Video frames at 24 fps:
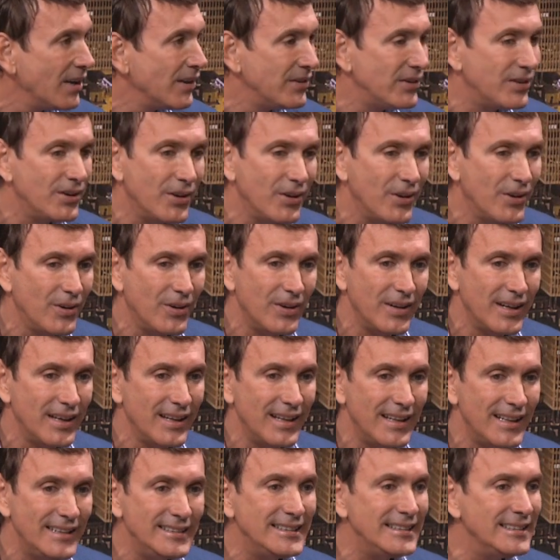So
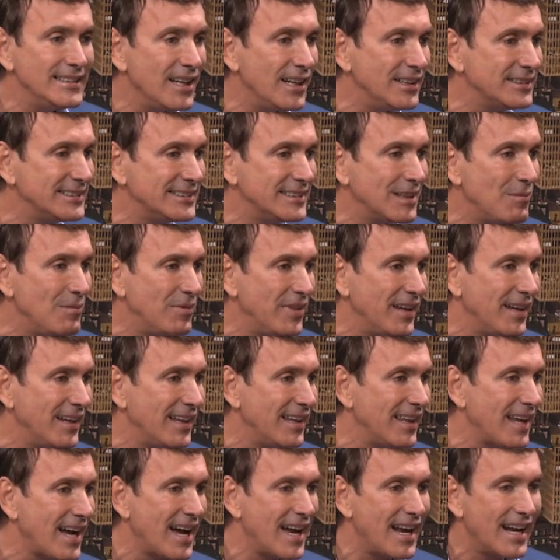this is not something
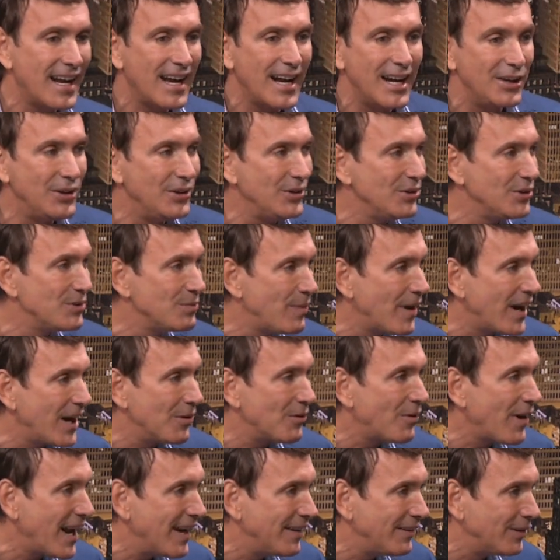that I use by
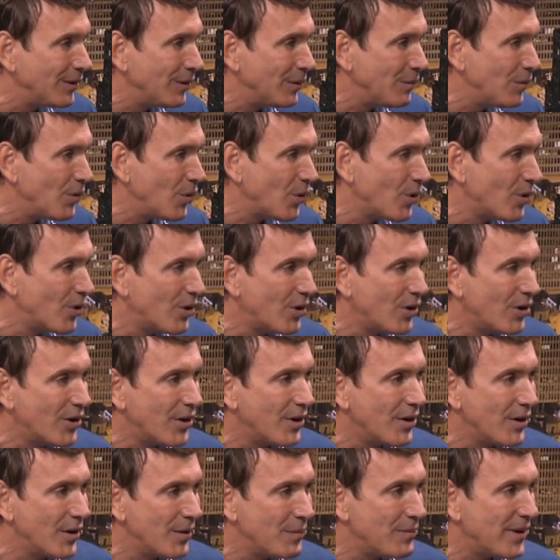random
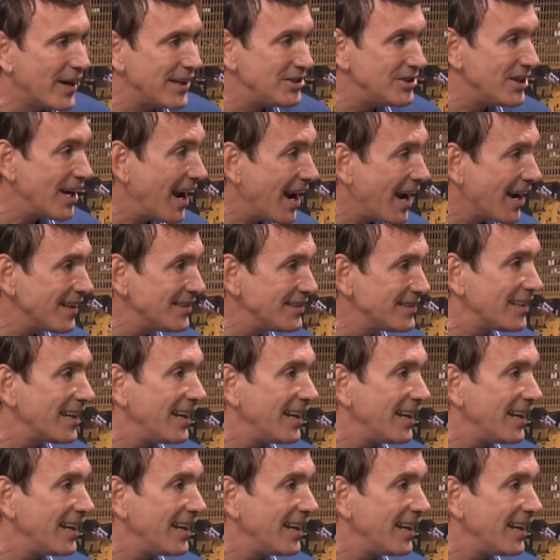or by chance.